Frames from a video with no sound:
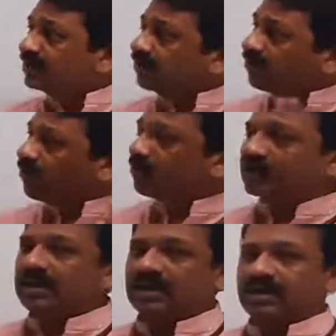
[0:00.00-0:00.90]

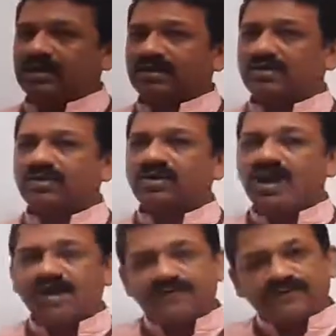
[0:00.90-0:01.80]
forking or
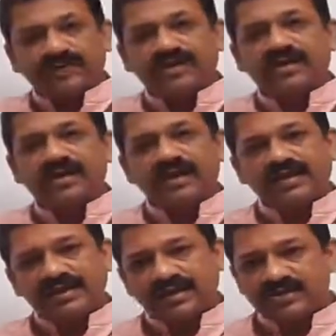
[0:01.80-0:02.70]
after
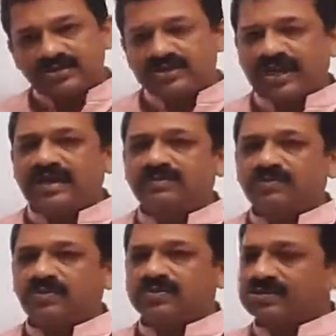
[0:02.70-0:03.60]
creating a child
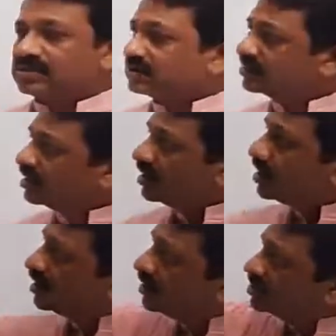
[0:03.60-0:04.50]
process,
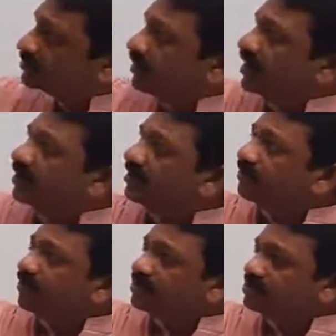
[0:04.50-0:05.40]
this parent
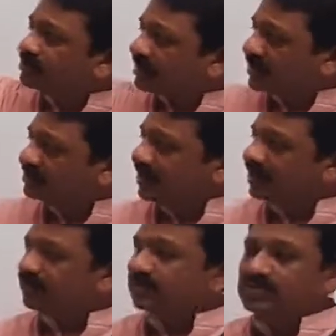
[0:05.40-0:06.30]
process and
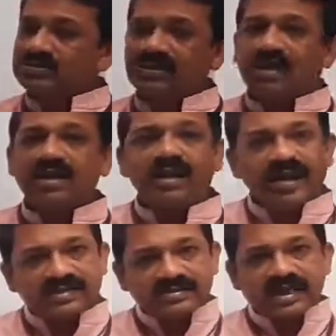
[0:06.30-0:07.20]
child process are
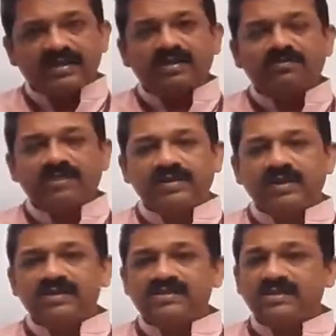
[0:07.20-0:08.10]
exact
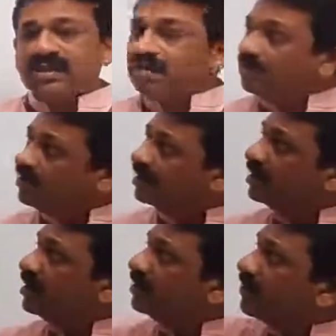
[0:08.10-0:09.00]
replicas, but